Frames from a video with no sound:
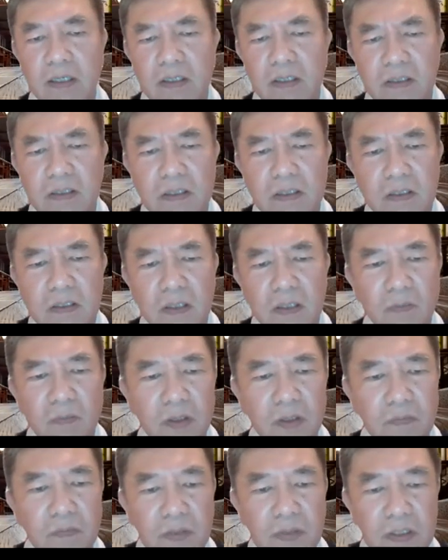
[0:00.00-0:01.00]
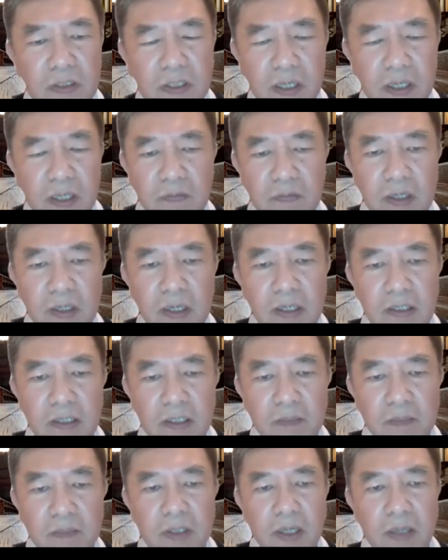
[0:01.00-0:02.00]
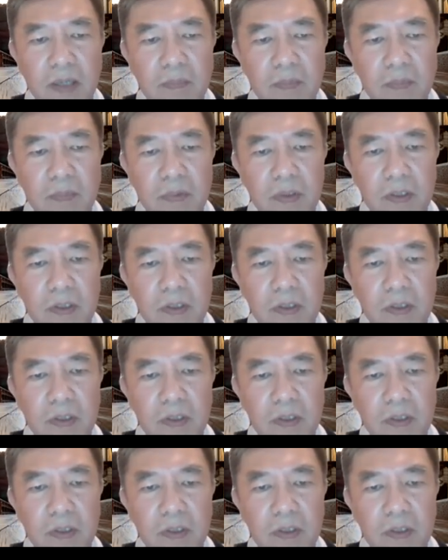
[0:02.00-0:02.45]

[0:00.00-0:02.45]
just even the first level enlightenment,